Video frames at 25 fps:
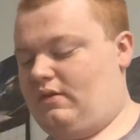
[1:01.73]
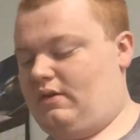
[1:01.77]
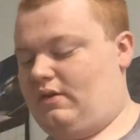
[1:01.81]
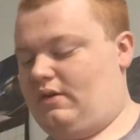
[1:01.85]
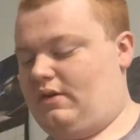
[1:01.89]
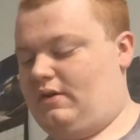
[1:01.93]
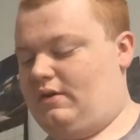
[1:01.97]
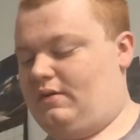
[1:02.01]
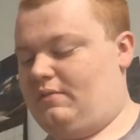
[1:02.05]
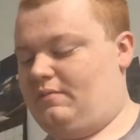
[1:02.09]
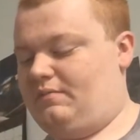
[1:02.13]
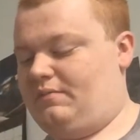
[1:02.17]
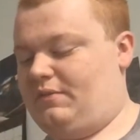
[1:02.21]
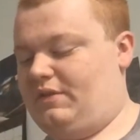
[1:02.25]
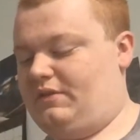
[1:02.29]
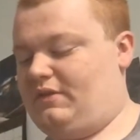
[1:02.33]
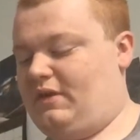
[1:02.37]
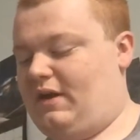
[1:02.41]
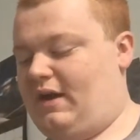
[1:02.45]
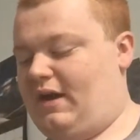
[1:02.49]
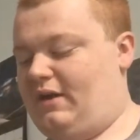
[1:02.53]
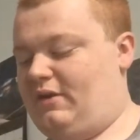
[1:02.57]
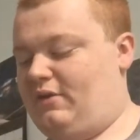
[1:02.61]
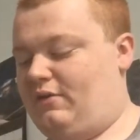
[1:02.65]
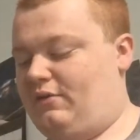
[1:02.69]
um, the
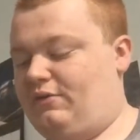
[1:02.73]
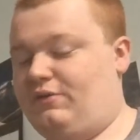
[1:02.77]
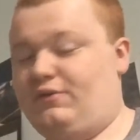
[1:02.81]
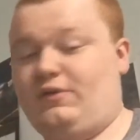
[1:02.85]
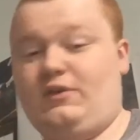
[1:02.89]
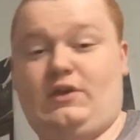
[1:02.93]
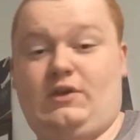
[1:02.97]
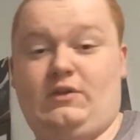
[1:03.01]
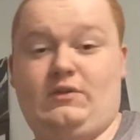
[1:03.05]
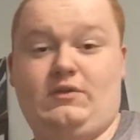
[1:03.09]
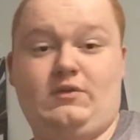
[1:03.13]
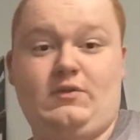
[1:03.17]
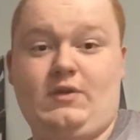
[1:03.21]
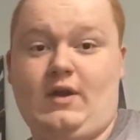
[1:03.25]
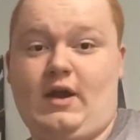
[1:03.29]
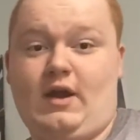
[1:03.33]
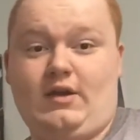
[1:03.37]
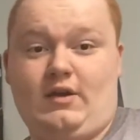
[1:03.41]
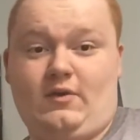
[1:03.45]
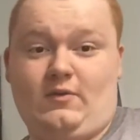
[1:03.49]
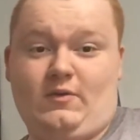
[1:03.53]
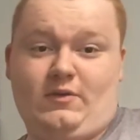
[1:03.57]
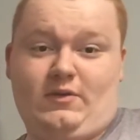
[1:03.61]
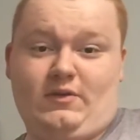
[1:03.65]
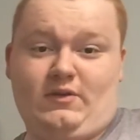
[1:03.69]
title, so you do not
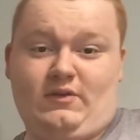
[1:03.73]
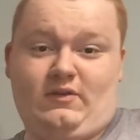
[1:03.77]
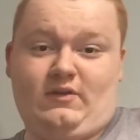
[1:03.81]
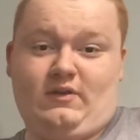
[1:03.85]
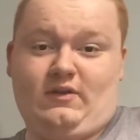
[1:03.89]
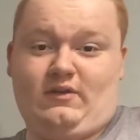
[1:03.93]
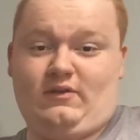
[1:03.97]
know what this